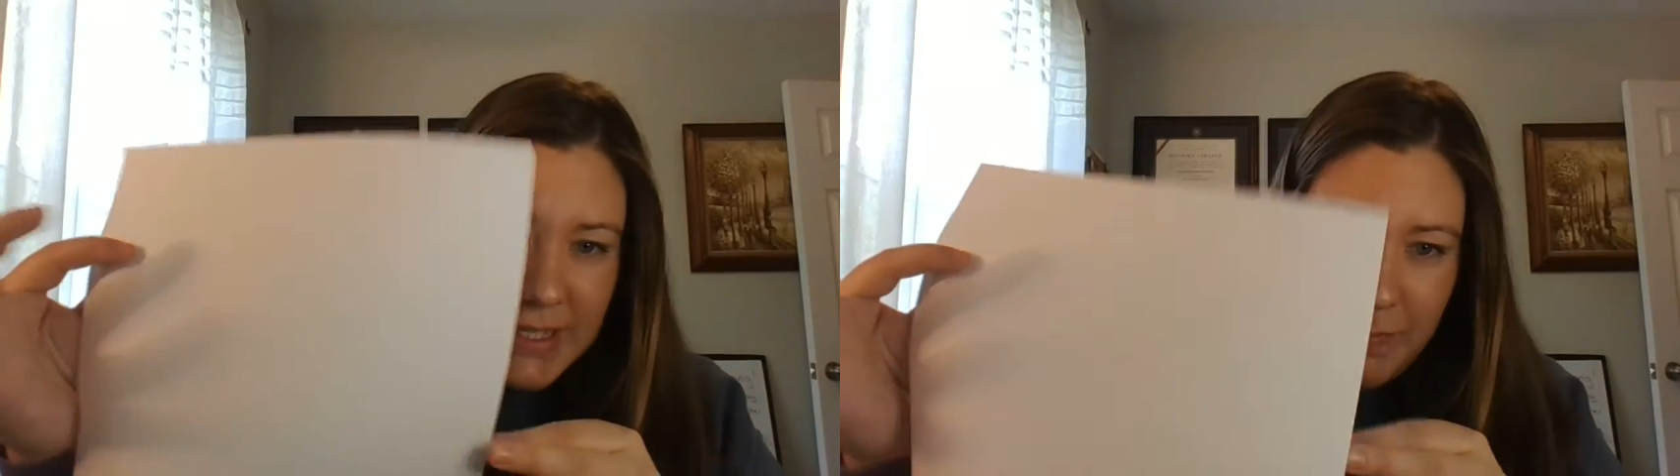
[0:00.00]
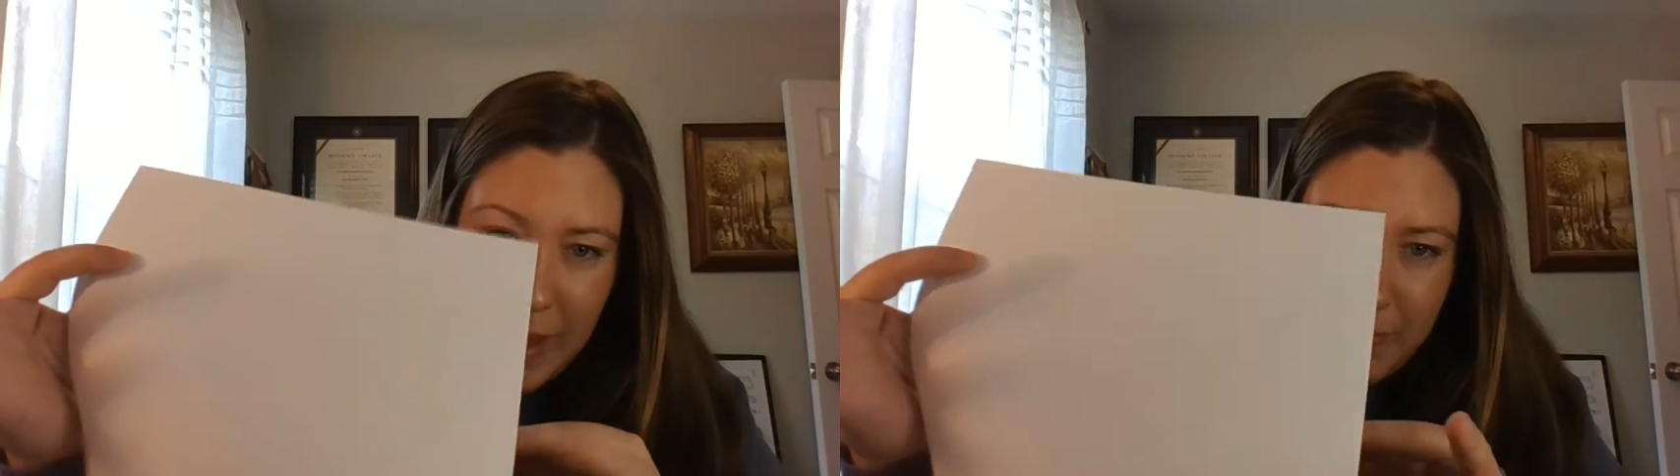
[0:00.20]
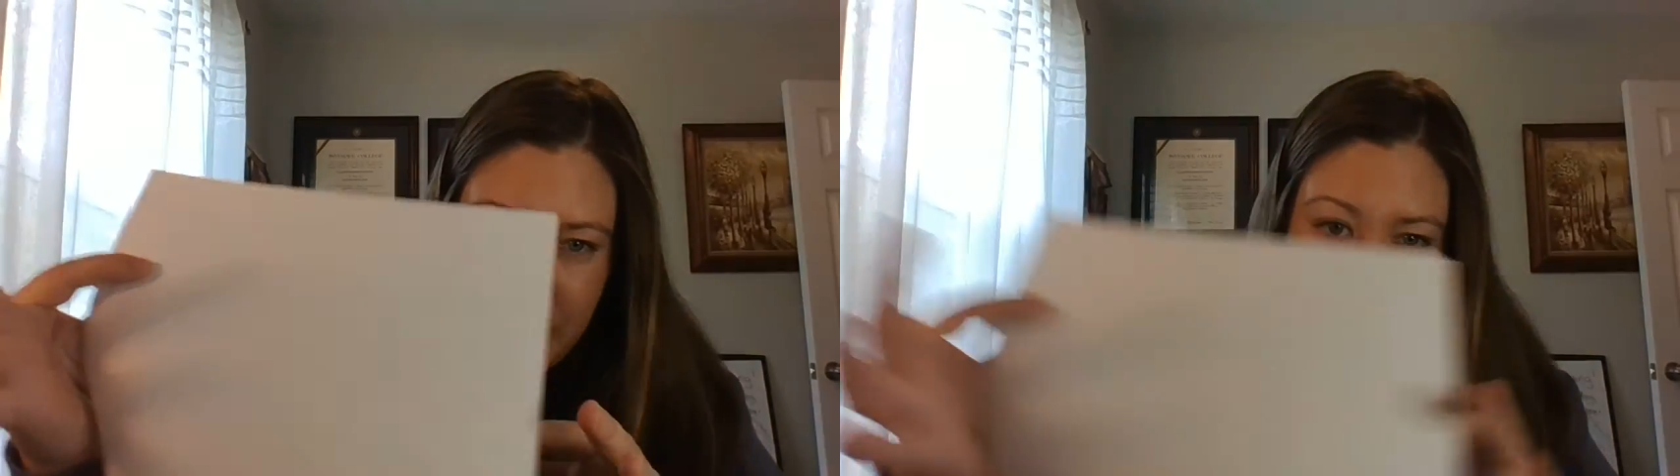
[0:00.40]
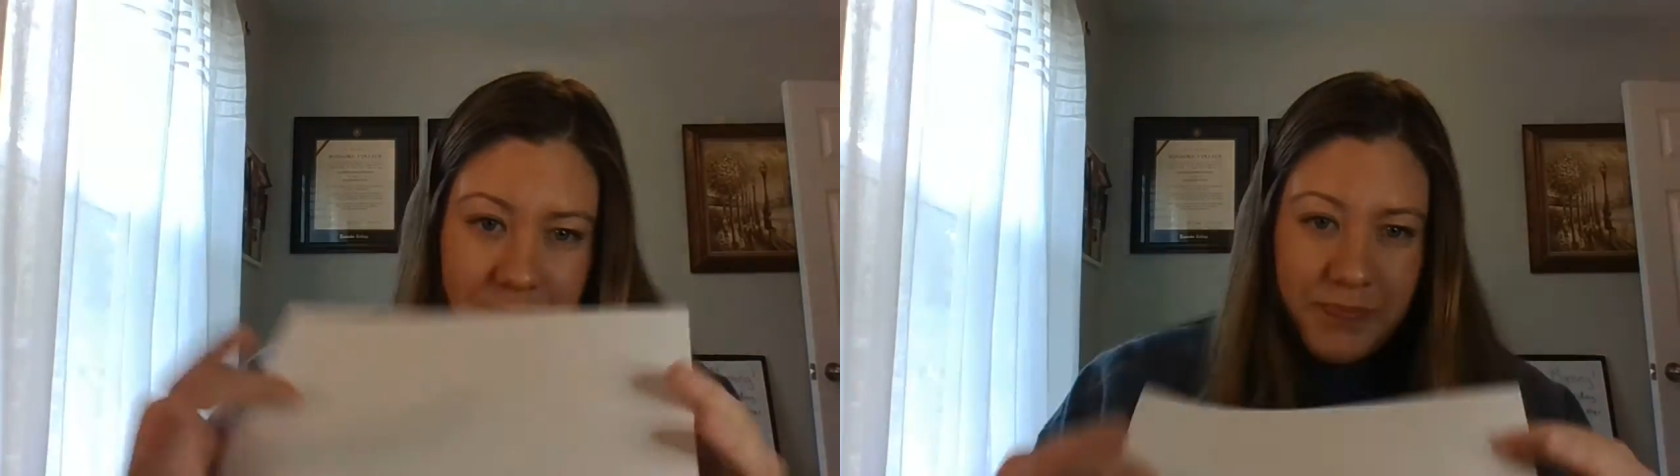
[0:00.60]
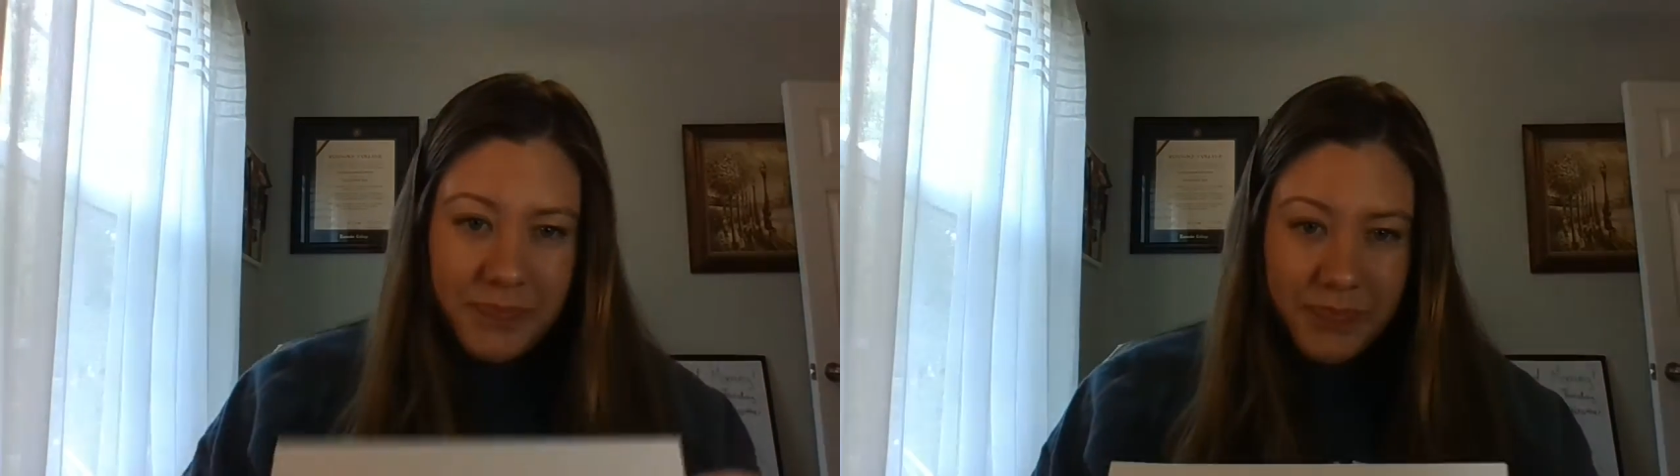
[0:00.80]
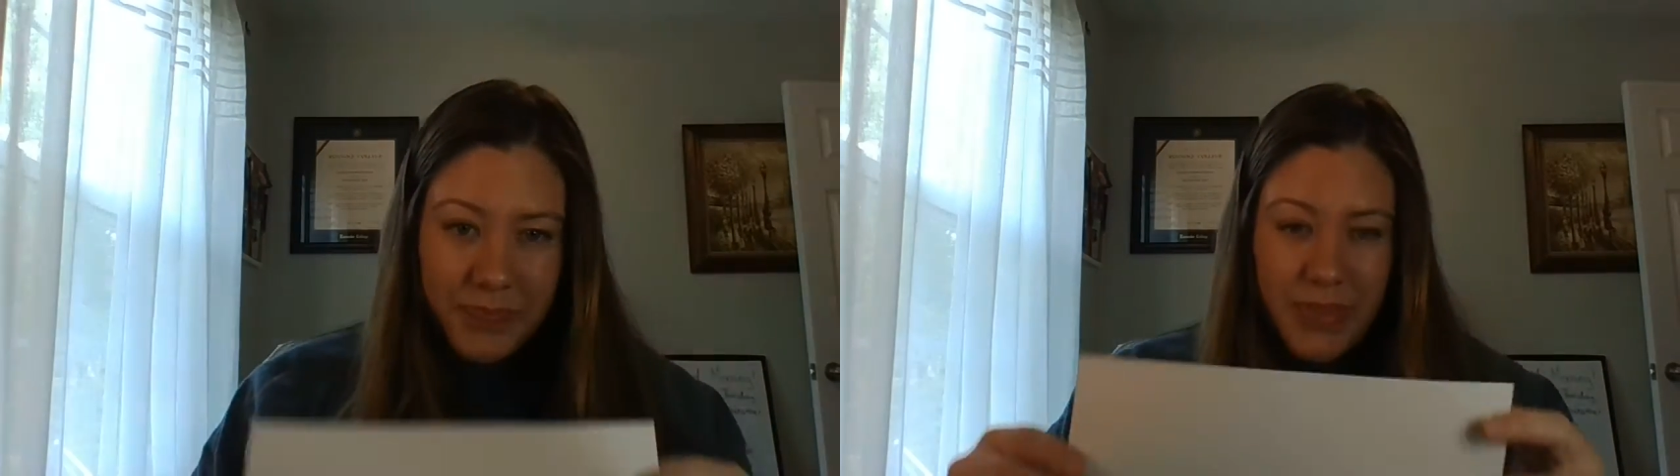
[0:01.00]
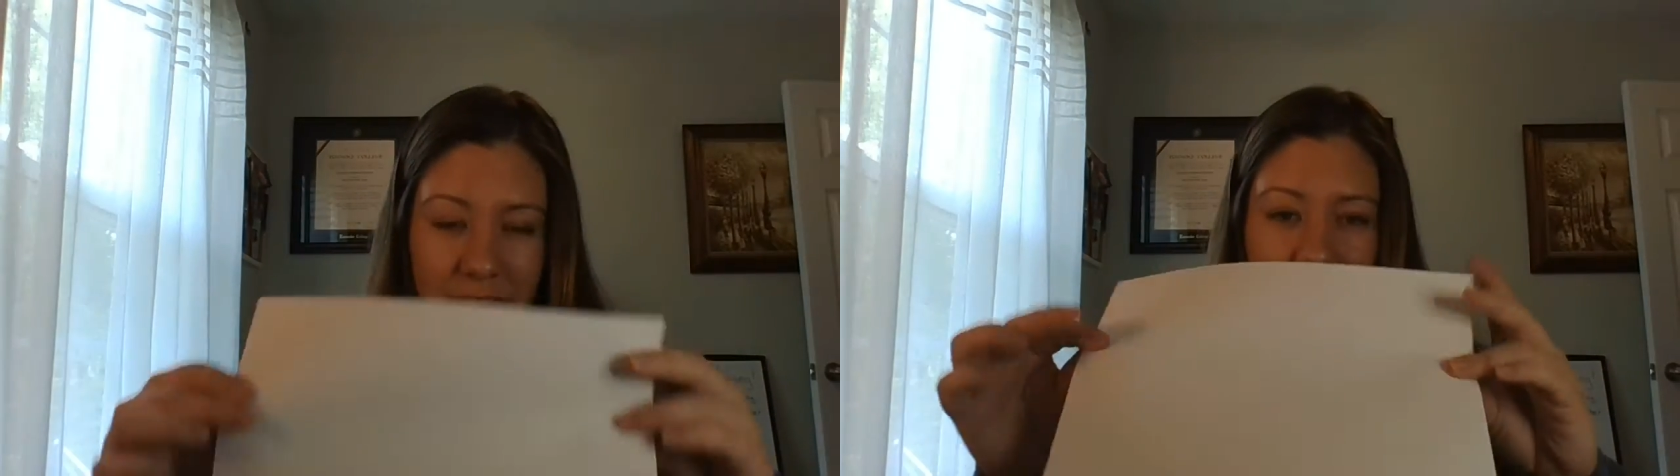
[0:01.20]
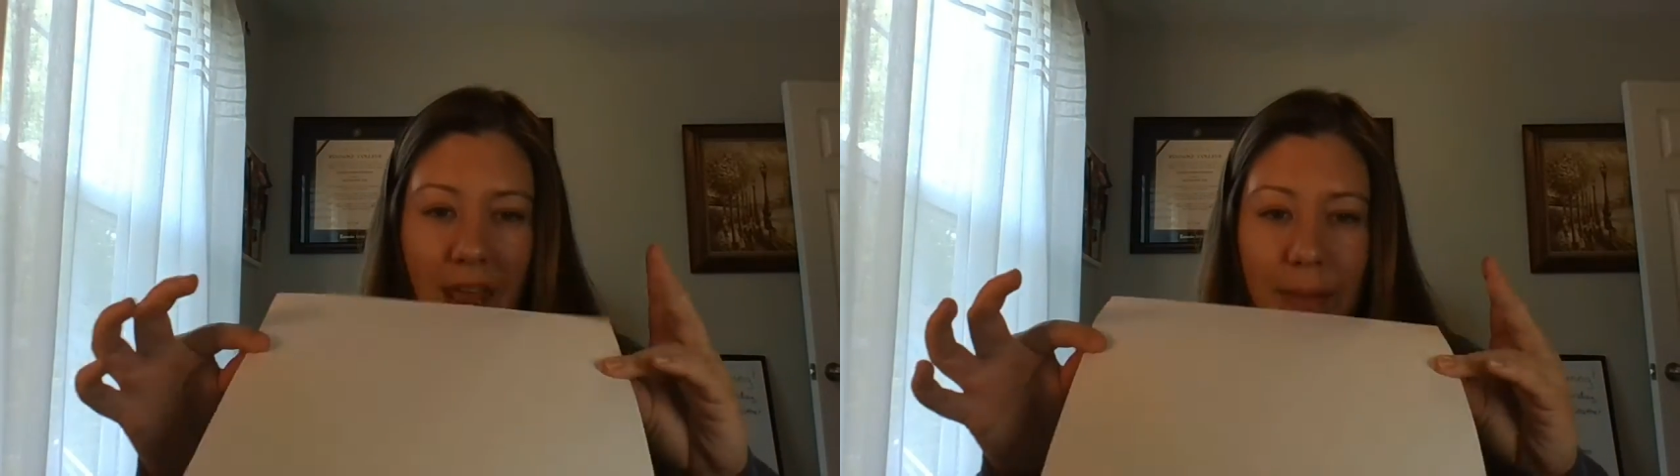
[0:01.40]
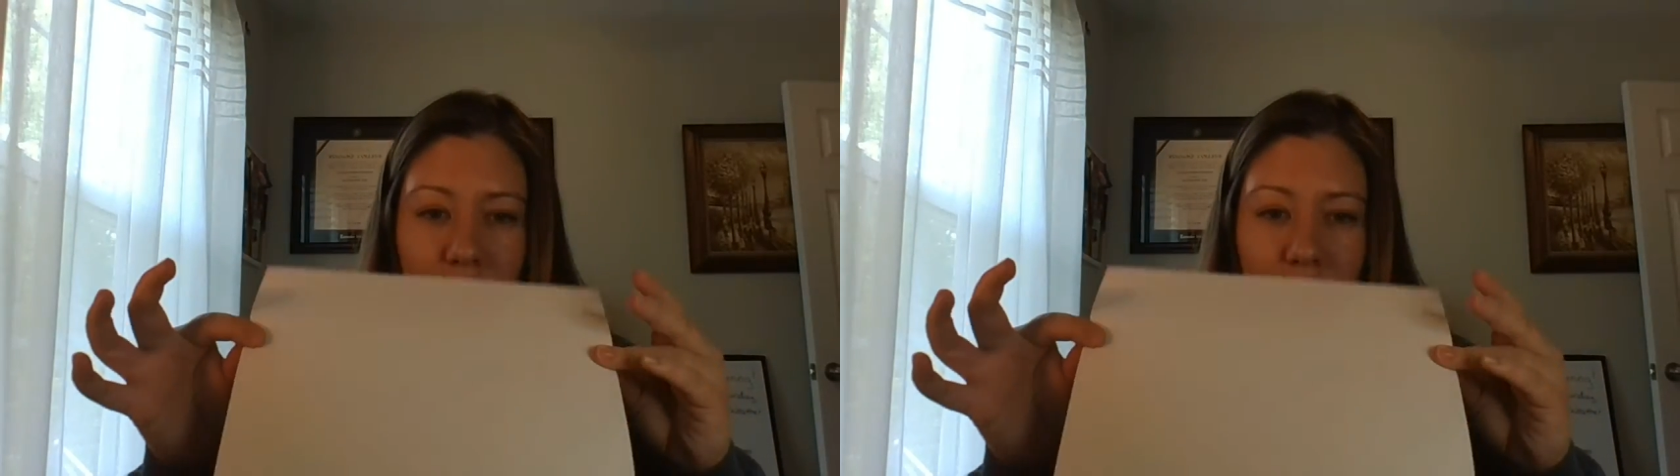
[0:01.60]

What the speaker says: of paper, and I'm